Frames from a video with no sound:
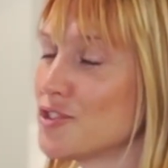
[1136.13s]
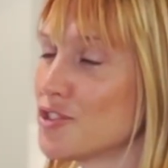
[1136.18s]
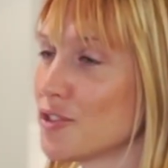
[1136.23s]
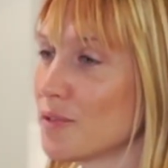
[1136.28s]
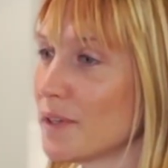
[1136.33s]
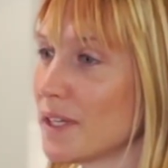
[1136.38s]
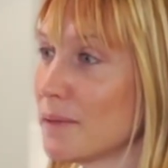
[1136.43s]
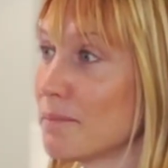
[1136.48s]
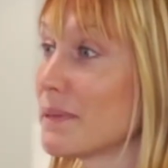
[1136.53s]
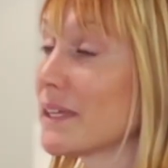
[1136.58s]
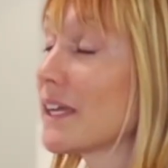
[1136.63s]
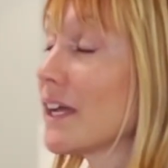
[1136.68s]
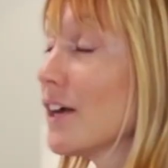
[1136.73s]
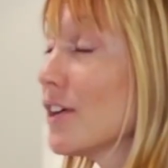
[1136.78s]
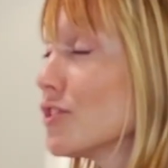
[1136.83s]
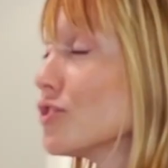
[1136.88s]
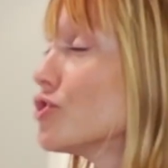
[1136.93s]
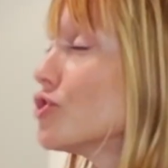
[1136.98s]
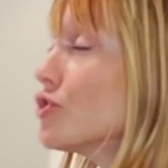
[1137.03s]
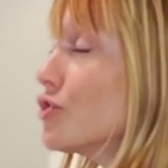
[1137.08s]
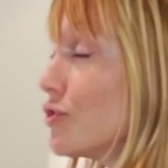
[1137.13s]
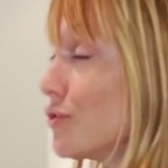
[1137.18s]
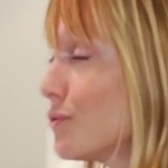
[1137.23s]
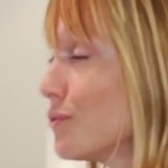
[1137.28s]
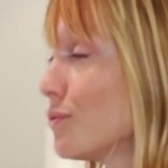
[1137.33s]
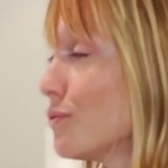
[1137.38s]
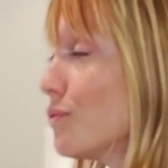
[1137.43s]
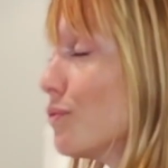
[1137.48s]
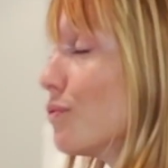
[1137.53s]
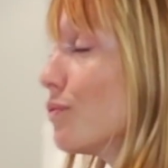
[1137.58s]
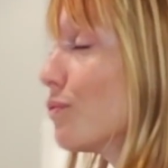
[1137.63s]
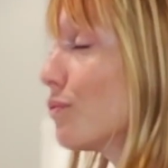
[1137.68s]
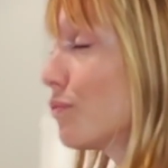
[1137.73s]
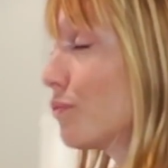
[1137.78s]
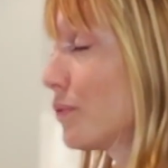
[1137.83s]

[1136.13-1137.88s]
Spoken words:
doing, because you